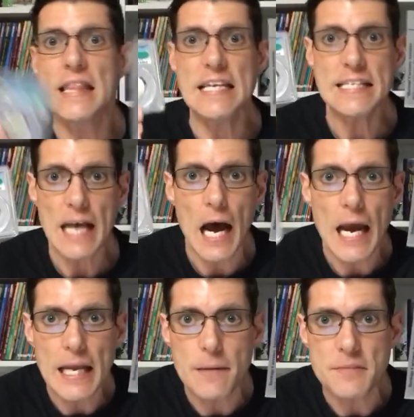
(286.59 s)
these
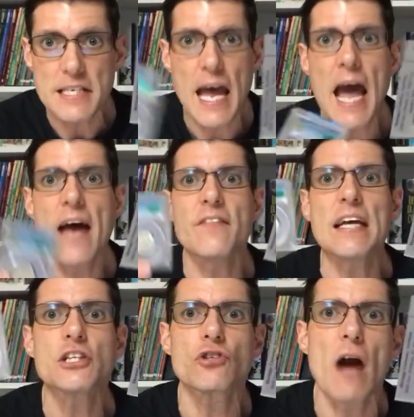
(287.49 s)
items have
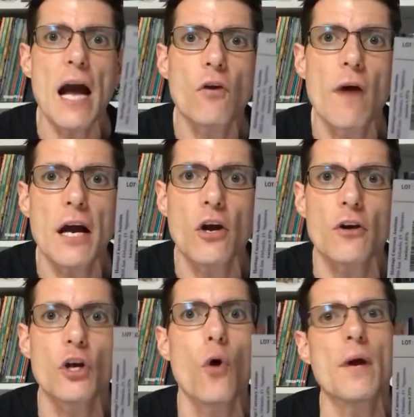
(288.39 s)
a track
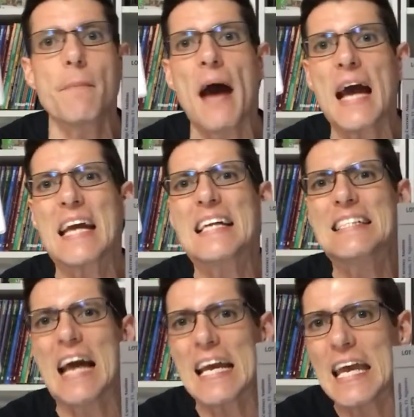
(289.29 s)
record going back
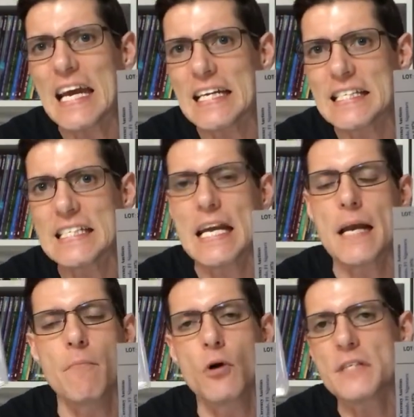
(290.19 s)
decades
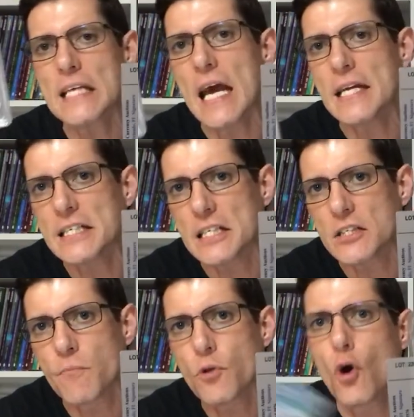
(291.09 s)
in most
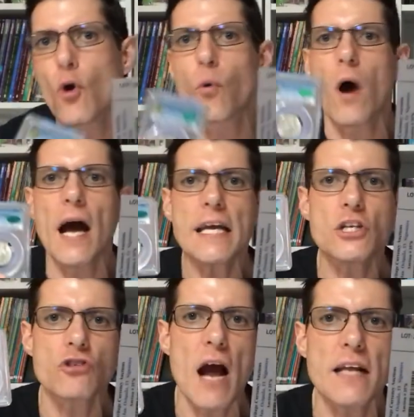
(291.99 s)
cases where I
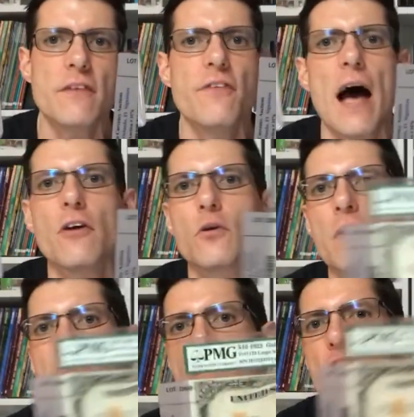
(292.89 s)
can track the value
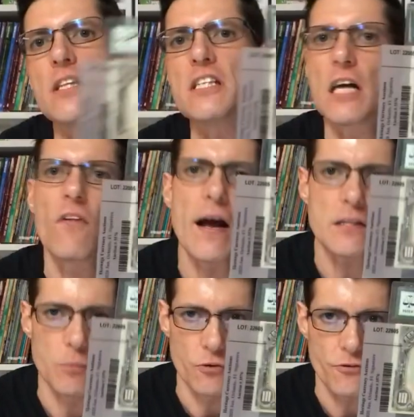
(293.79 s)
of each of these
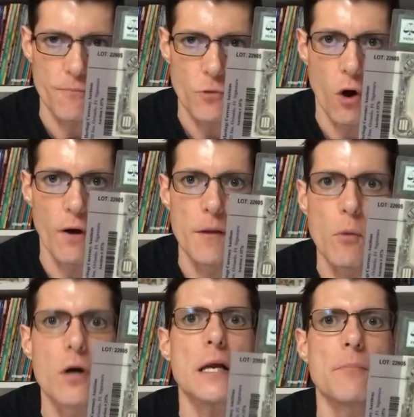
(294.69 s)
collectibles on the
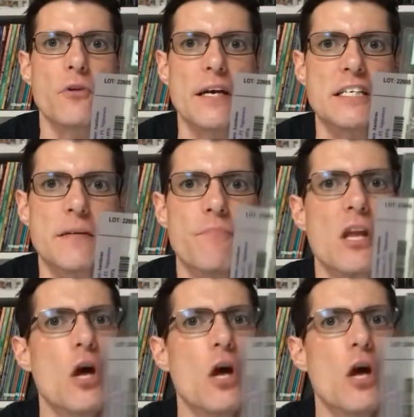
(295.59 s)
marketplace.